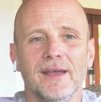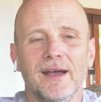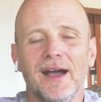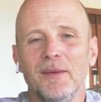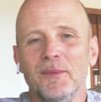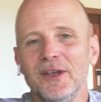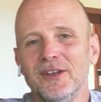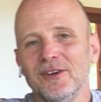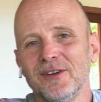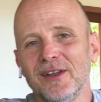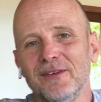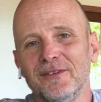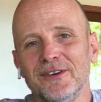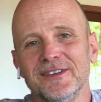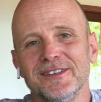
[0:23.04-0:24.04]
Hi, my dog
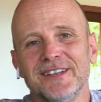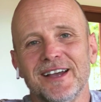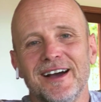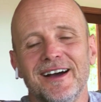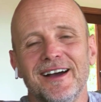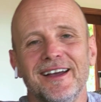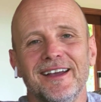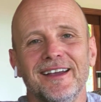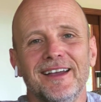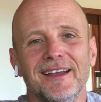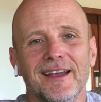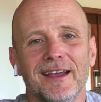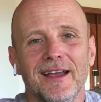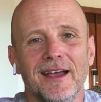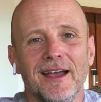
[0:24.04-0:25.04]
lovers. Hi.
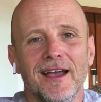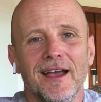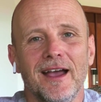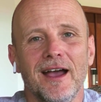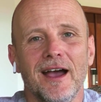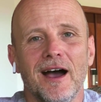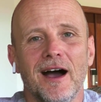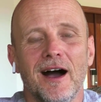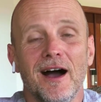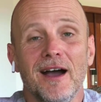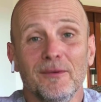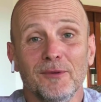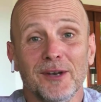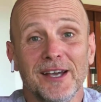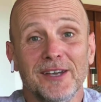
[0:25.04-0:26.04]

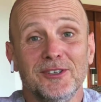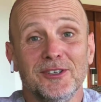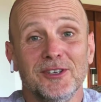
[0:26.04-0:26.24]
I would like